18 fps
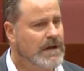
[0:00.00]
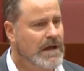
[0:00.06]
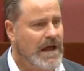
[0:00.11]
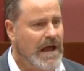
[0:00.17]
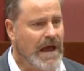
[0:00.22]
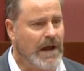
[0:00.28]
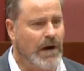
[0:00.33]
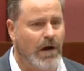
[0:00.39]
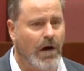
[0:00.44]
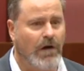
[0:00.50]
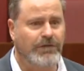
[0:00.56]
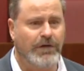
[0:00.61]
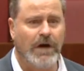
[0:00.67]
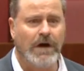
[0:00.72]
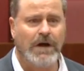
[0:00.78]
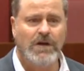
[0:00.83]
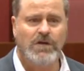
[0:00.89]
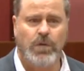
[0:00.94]
and
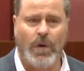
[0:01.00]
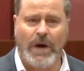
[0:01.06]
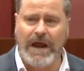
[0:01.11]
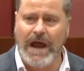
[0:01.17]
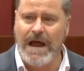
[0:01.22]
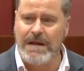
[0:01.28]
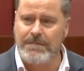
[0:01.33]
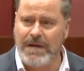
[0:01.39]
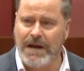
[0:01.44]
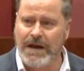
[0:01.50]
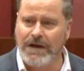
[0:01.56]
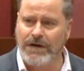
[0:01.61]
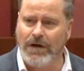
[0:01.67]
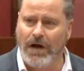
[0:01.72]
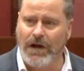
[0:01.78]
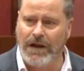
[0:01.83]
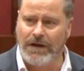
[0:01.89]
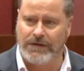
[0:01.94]
offer $28 million
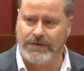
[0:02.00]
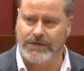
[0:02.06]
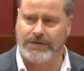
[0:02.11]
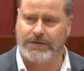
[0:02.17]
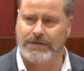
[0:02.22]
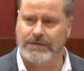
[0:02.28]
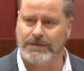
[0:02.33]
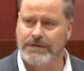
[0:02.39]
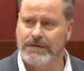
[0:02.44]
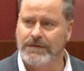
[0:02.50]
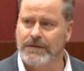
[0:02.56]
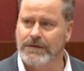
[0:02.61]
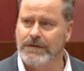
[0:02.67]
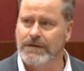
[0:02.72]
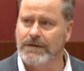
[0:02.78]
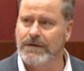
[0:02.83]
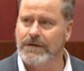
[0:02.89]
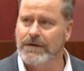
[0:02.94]

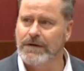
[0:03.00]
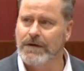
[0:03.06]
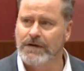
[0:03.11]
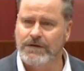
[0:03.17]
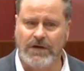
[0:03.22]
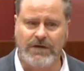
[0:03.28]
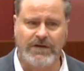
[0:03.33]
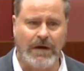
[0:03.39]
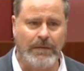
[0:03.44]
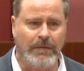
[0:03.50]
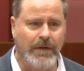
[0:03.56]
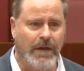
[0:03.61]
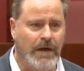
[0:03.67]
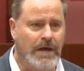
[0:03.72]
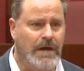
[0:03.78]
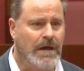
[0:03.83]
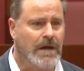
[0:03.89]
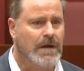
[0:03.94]
to some of
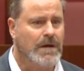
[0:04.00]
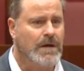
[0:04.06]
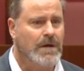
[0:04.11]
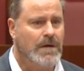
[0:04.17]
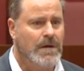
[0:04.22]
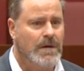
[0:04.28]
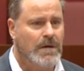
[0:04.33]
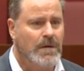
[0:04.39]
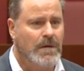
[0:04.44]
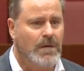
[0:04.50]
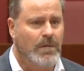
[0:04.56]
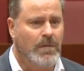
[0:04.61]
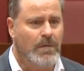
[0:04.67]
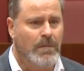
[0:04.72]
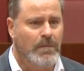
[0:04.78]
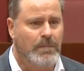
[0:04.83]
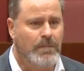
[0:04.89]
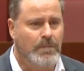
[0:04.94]
the
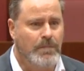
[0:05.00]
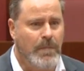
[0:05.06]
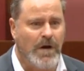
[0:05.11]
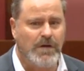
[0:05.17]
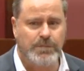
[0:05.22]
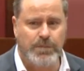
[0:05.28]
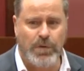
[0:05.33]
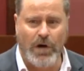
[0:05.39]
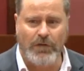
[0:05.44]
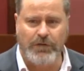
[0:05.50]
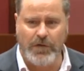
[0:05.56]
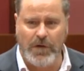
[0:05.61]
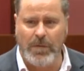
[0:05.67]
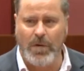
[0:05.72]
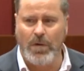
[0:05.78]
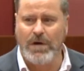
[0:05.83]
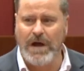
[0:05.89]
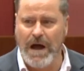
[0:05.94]
most
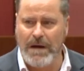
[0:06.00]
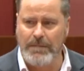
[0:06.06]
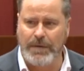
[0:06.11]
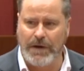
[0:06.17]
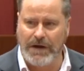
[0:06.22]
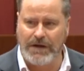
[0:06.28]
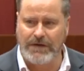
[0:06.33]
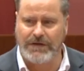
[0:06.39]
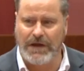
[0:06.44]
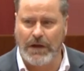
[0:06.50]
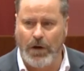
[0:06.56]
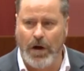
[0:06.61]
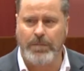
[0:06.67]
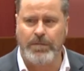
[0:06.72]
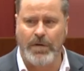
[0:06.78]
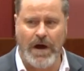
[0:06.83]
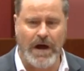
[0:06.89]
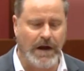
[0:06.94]
profitable companies that
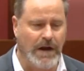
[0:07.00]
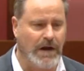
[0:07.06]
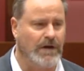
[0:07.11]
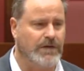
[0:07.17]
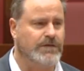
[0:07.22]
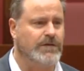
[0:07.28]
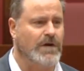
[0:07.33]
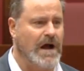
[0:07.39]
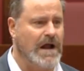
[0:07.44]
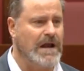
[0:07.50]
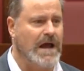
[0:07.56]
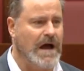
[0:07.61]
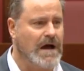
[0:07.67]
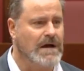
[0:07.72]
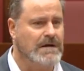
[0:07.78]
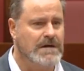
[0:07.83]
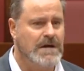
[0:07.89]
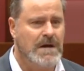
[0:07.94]
operate in
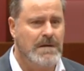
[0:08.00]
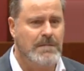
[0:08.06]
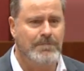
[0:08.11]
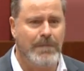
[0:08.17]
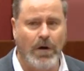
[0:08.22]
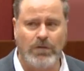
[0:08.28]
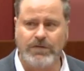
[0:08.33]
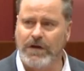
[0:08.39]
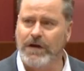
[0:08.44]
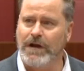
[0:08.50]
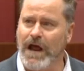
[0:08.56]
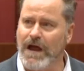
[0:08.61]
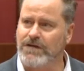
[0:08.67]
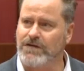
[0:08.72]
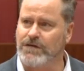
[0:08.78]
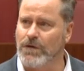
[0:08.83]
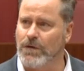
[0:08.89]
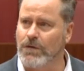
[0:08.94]
Australia,
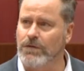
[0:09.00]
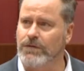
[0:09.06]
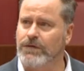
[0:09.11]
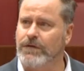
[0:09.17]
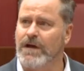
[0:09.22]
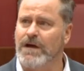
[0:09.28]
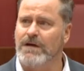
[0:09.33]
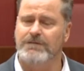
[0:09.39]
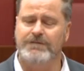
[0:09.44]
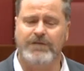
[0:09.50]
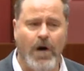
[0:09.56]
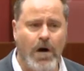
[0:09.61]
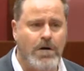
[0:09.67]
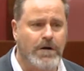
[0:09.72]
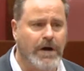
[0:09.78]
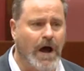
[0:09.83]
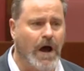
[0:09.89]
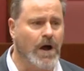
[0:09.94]
multinationals,
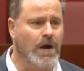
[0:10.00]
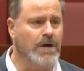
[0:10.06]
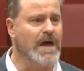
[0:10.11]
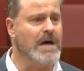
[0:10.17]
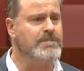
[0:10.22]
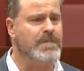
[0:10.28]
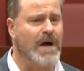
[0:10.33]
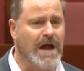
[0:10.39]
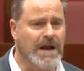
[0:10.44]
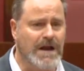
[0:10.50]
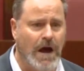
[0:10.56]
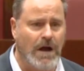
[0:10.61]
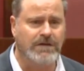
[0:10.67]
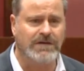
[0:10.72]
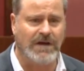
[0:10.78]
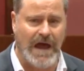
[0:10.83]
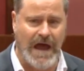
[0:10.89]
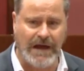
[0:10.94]
foreign-owned, that pay no
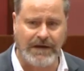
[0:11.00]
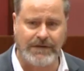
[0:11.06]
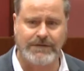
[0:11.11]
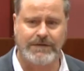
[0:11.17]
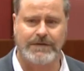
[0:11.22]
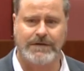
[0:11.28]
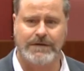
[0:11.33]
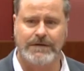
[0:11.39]
tax.